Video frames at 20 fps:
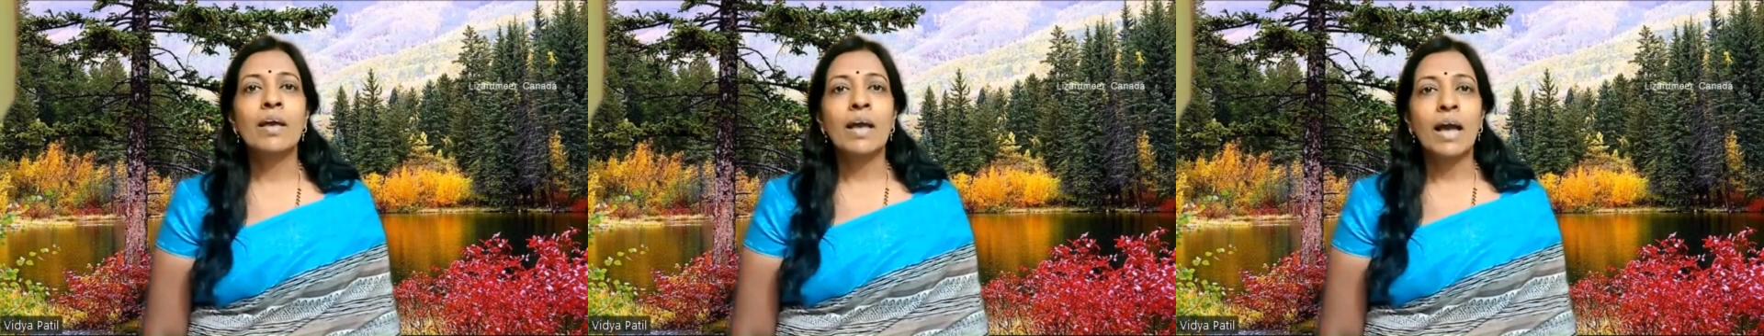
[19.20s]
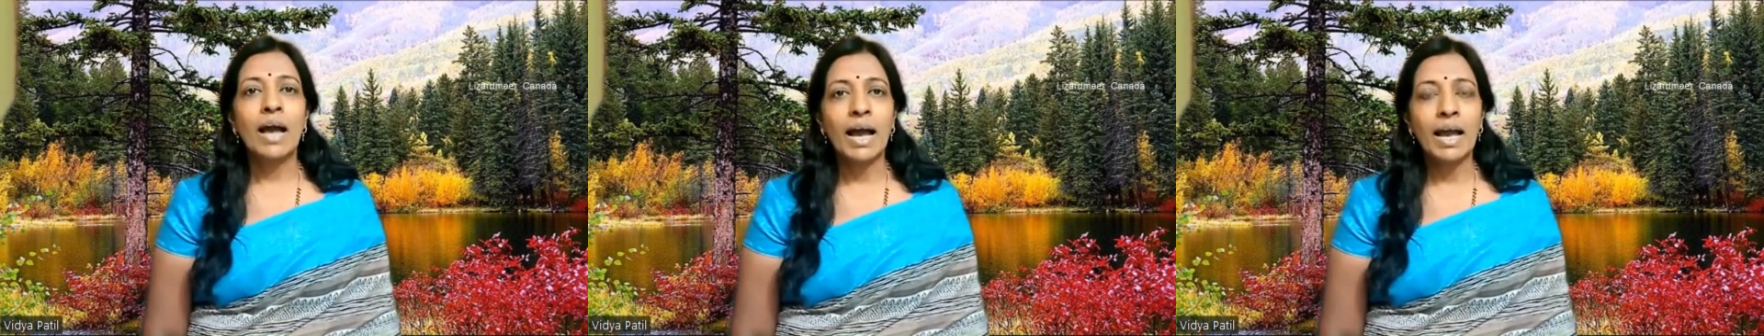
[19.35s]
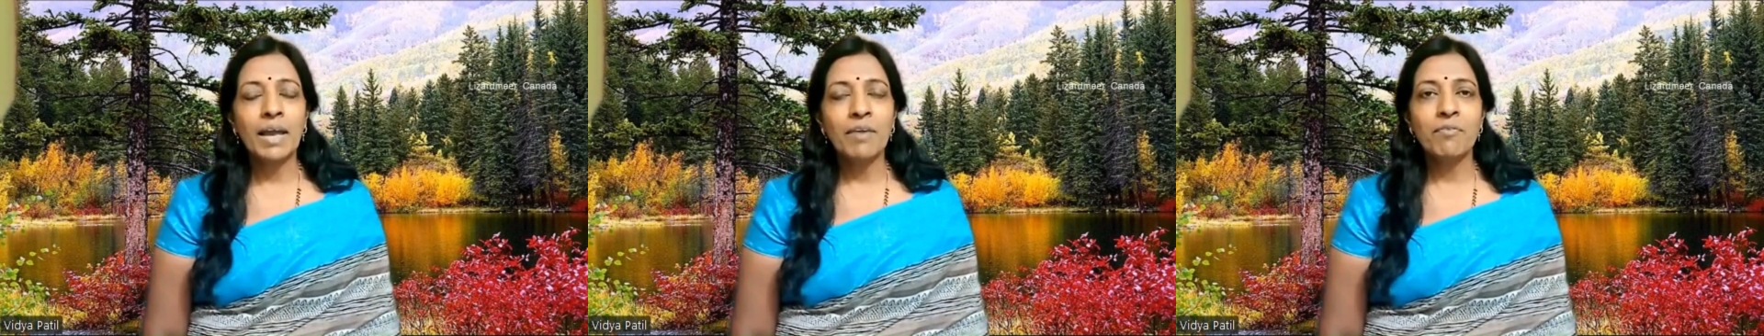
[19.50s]

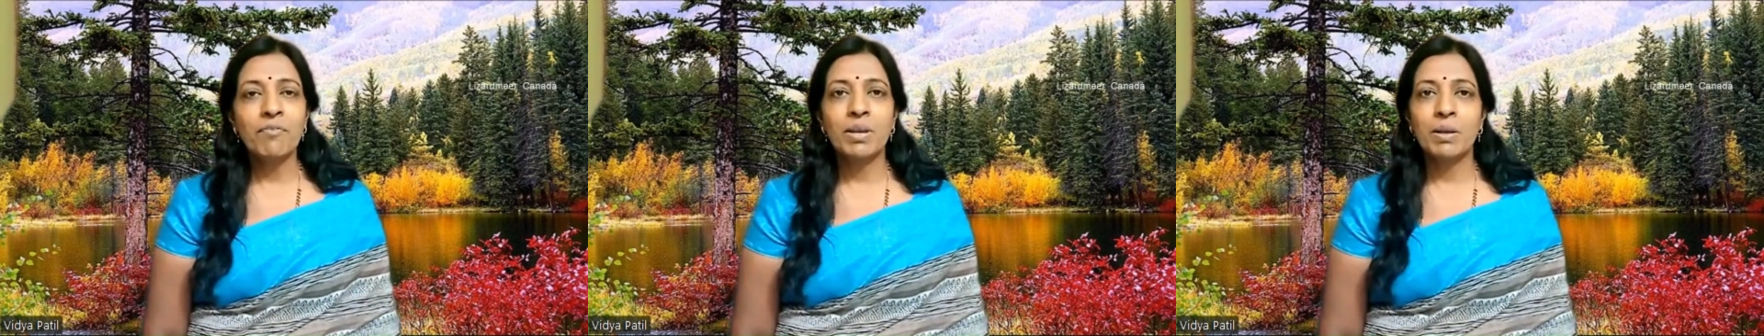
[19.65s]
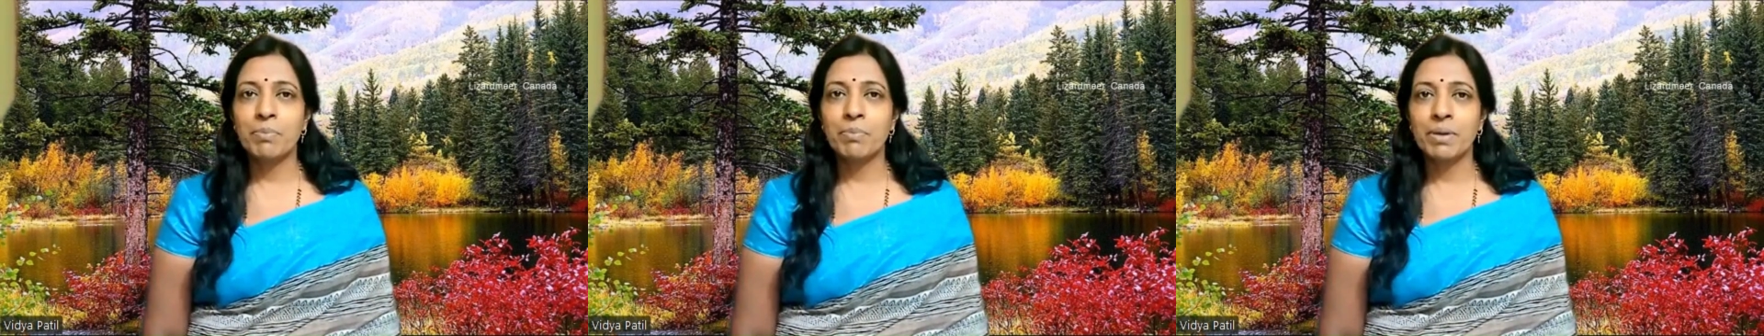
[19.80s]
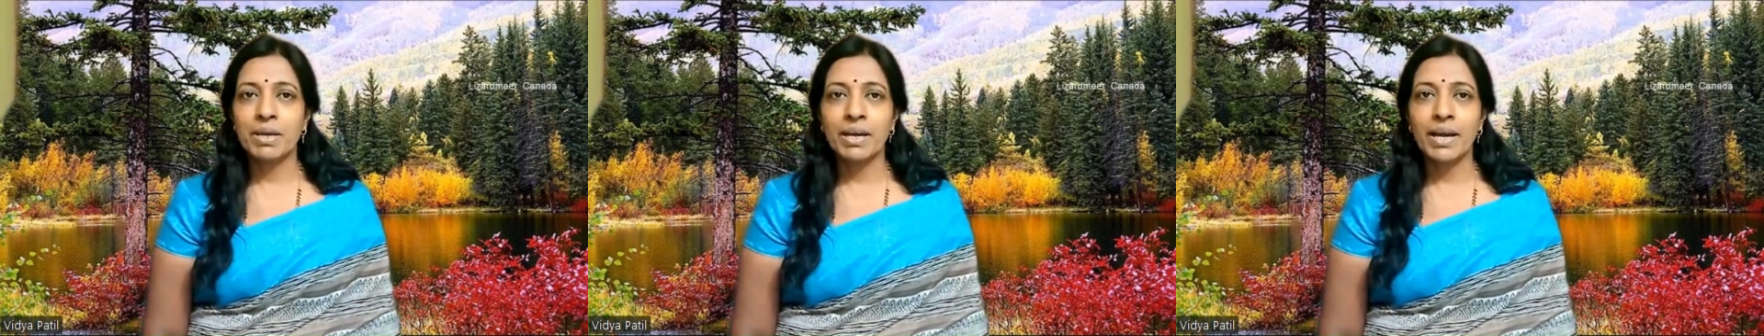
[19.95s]
I will
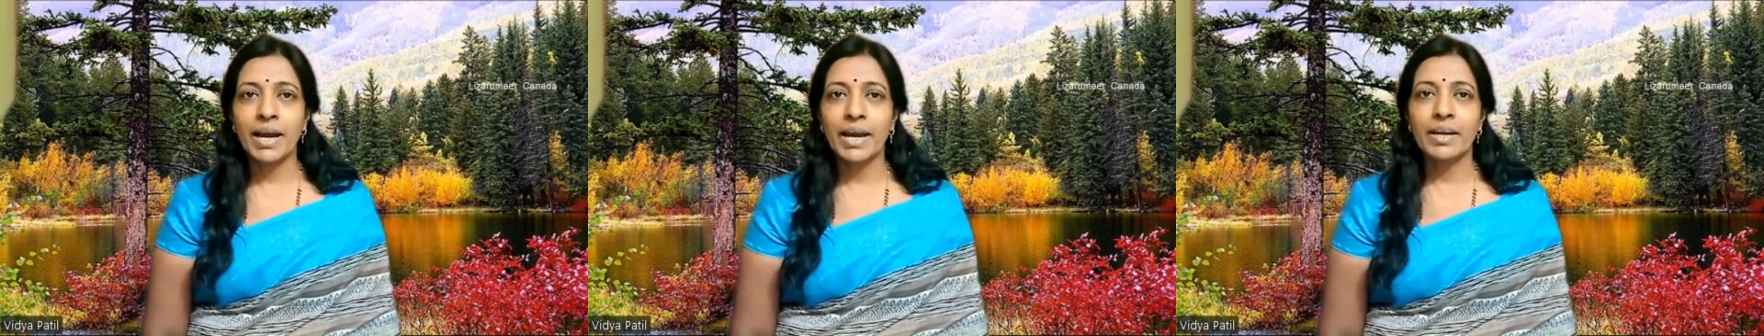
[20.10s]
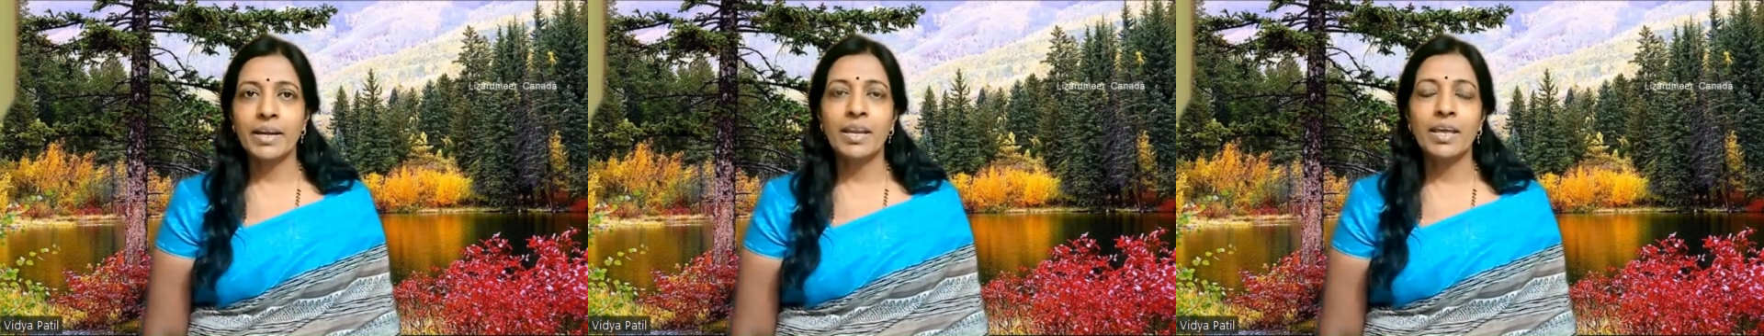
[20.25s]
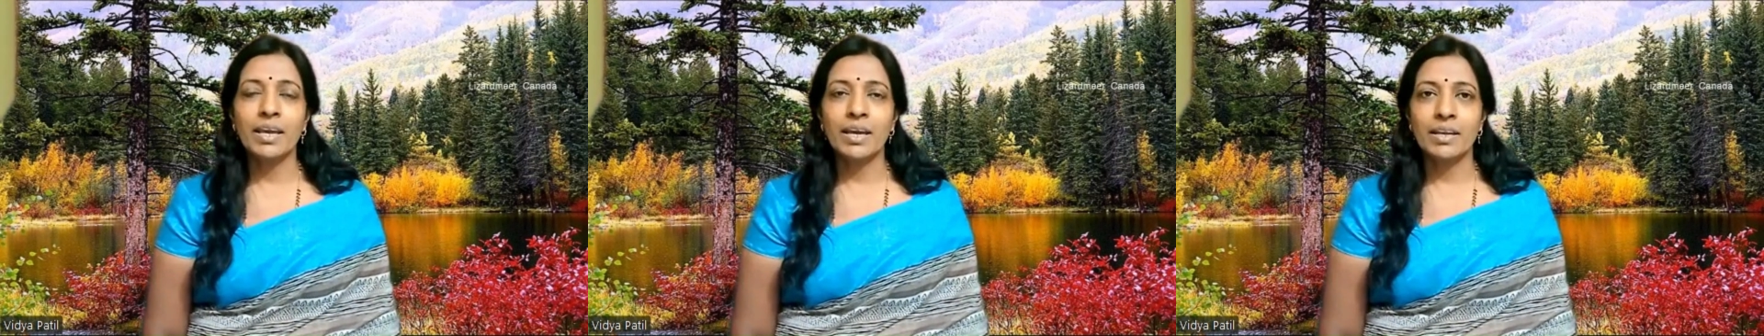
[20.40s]
be
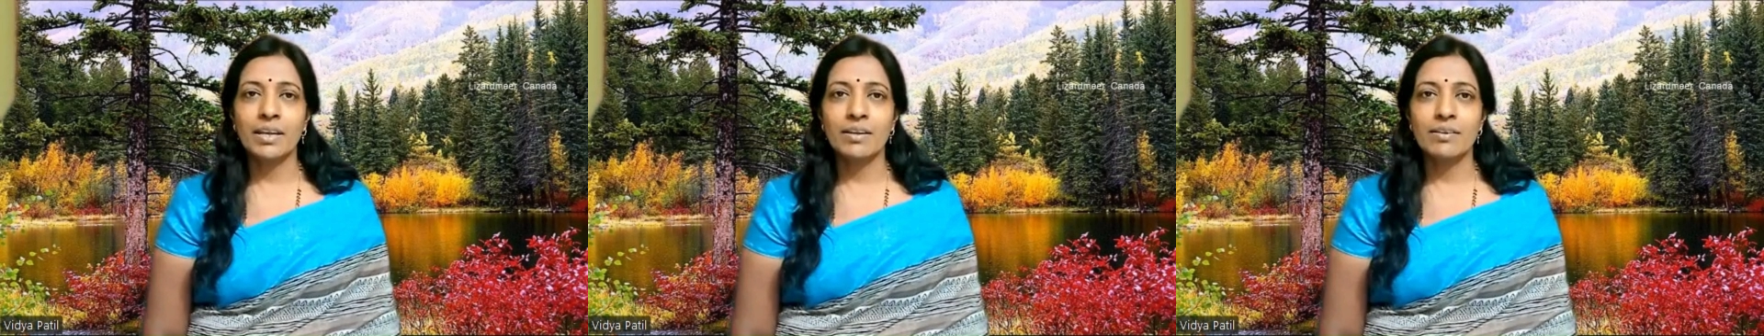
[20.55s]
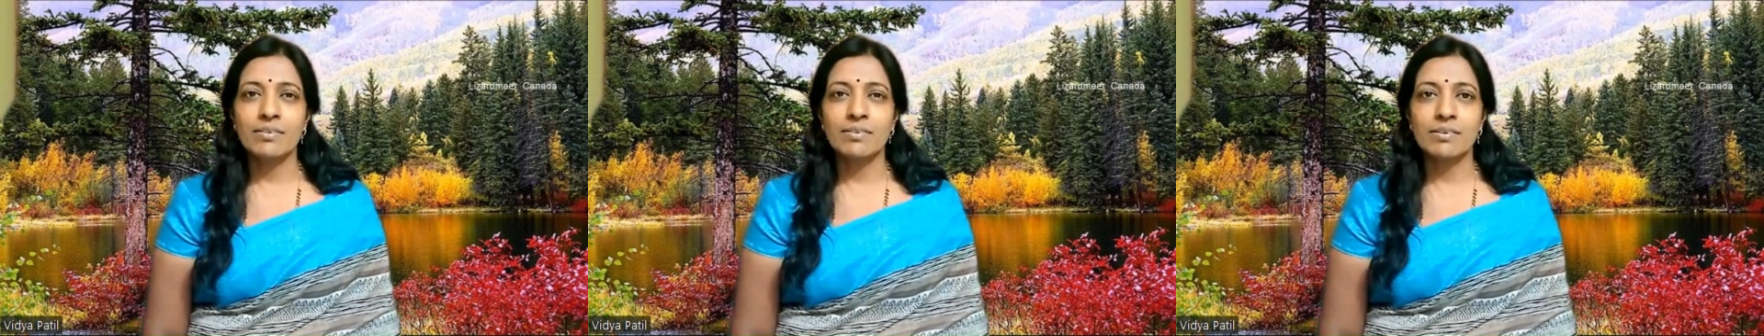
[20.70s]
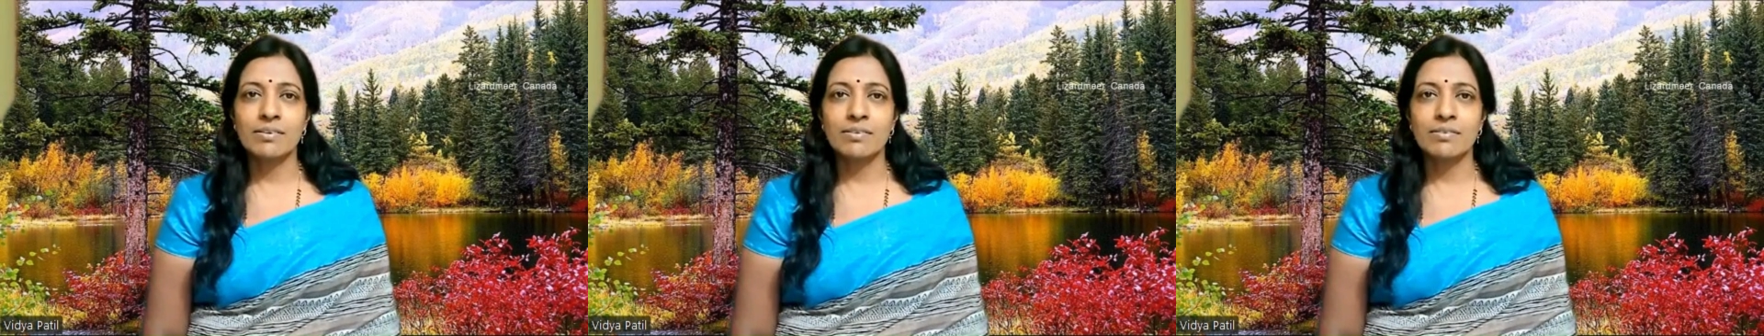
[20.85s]
guiding and
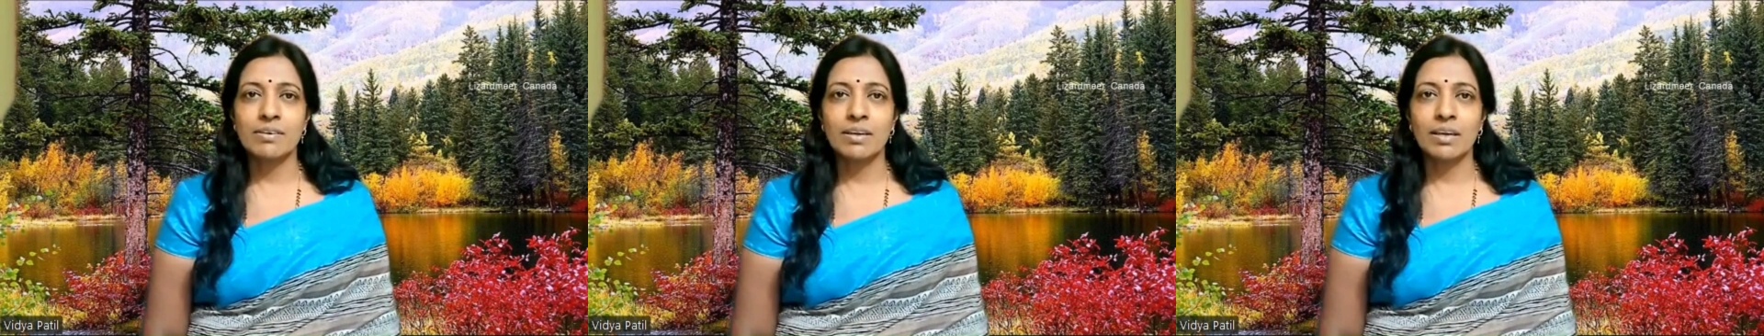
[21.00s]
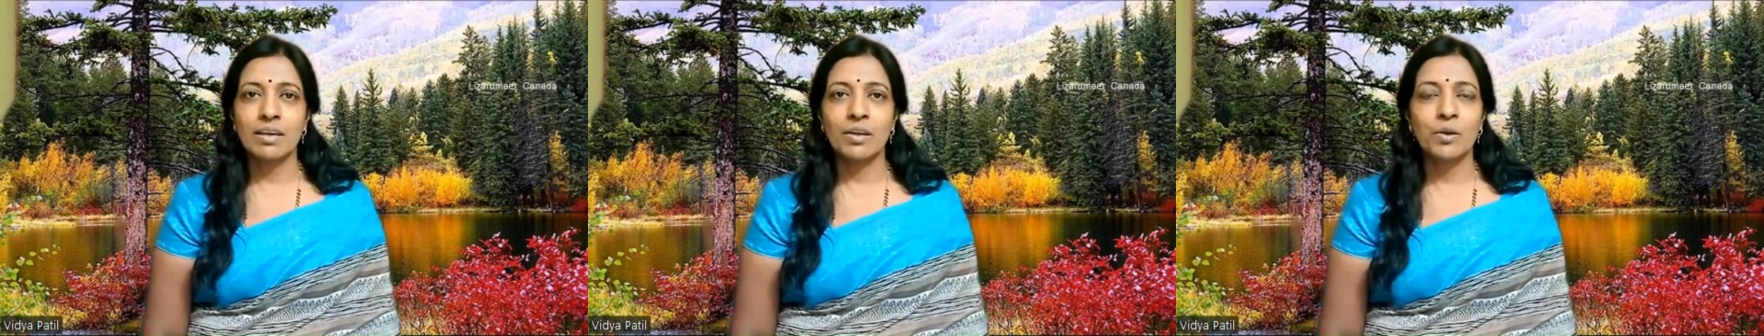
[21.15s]
assisting